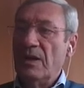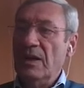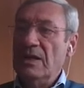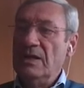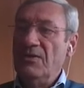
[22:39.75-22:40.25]

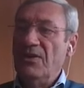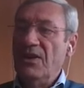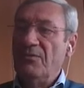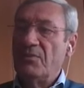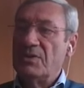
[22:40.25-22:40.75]

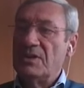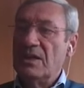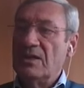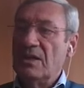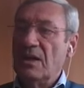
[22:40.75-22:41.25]

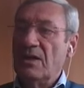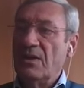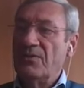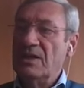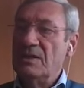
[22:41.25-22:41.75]
85%
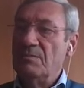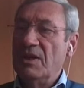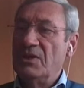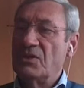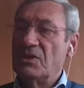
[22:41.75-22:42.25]
of these
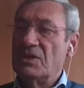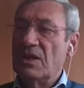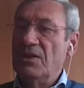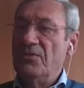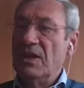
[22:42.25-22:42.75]
patients
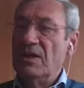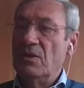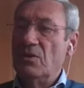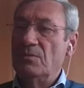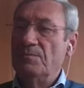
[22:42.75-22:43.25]
lived at
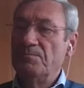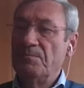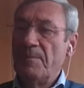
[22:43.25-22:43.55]
home,